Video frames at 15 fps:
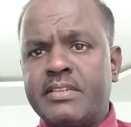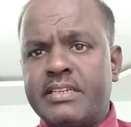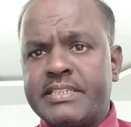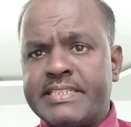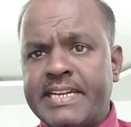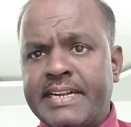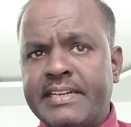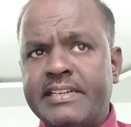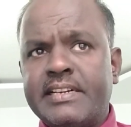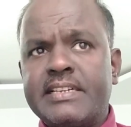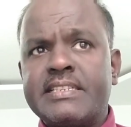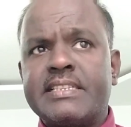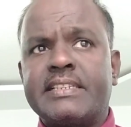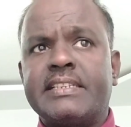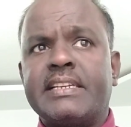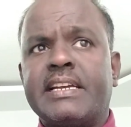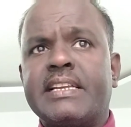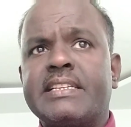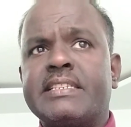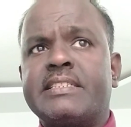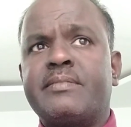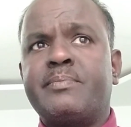centers, there
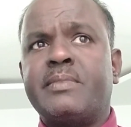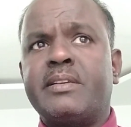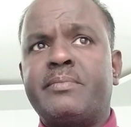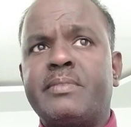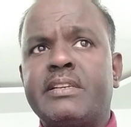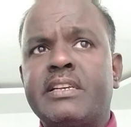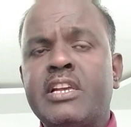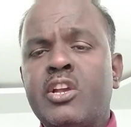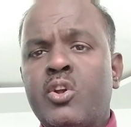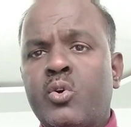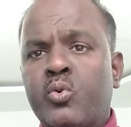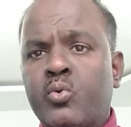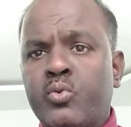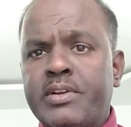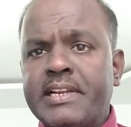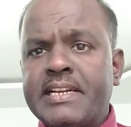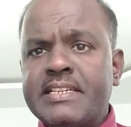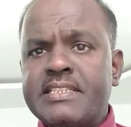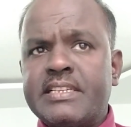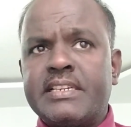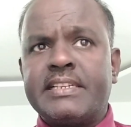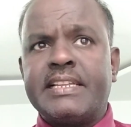is maybe
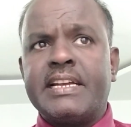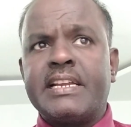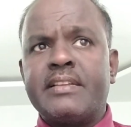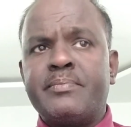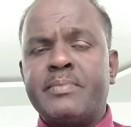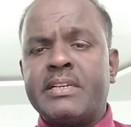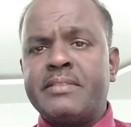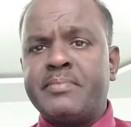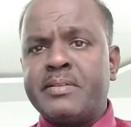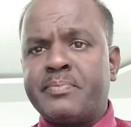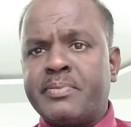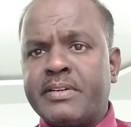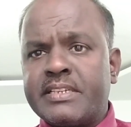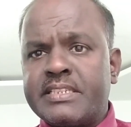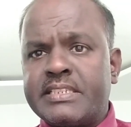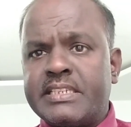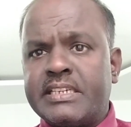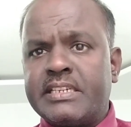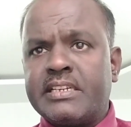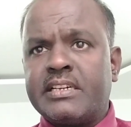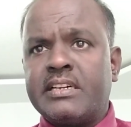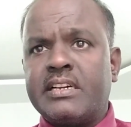woodens, there may be first
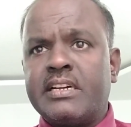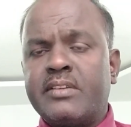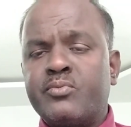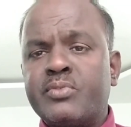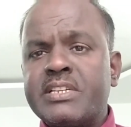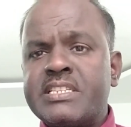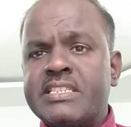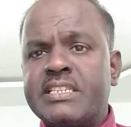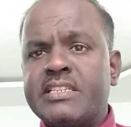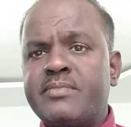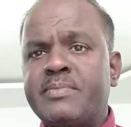aid wastage